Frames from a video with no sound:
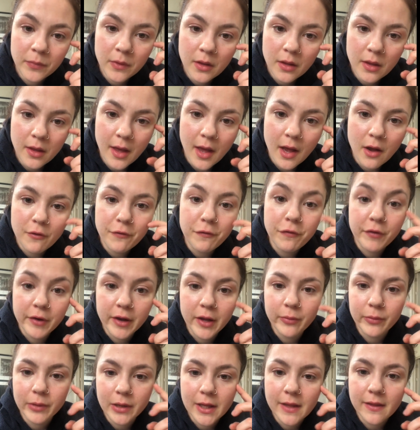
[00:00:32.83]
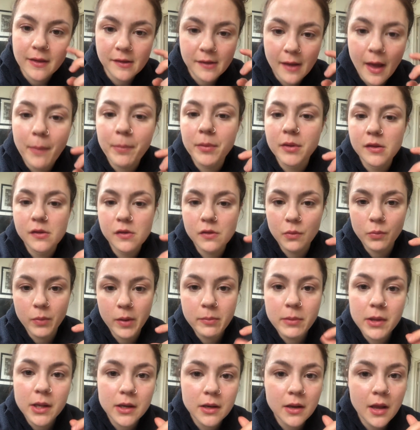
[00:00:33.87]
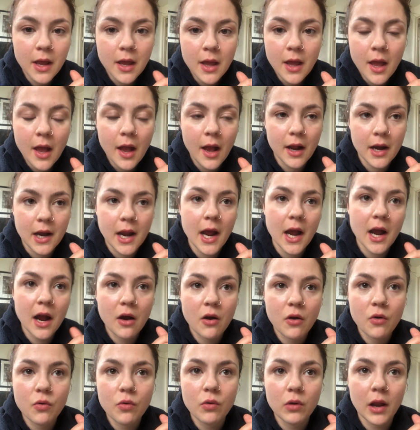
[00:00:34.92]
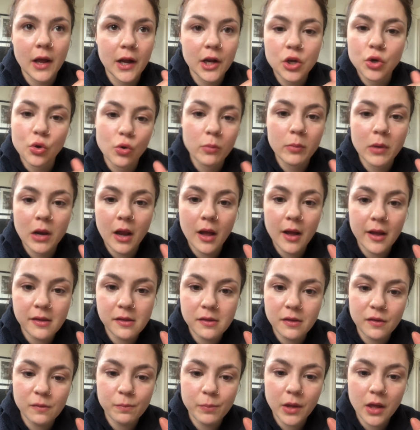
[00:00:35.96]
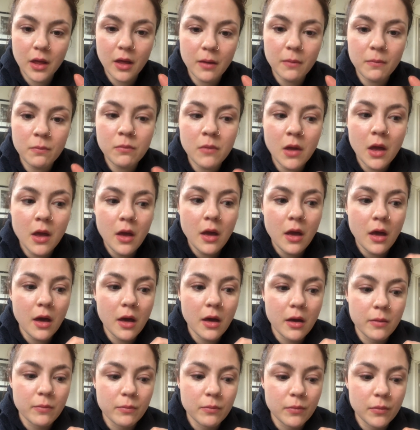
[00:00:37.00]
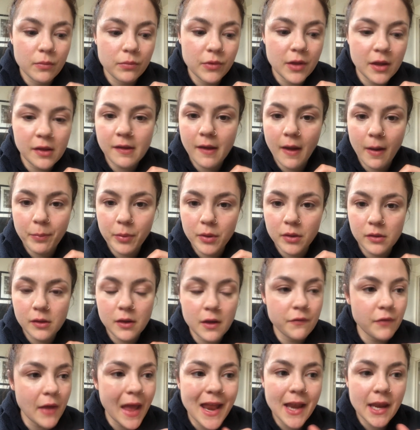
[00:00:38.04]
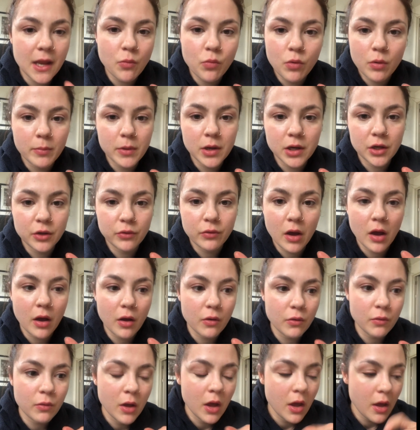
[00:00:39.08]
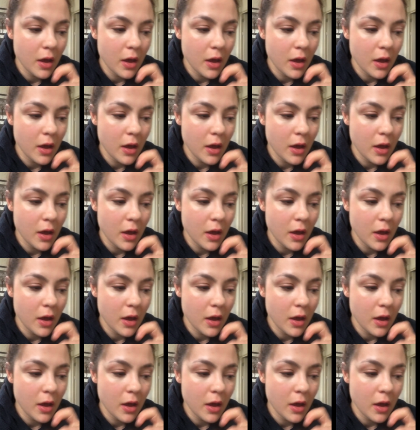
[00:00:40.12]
how frequently this happens to women and how normalized it's become. This happened, if any woman you know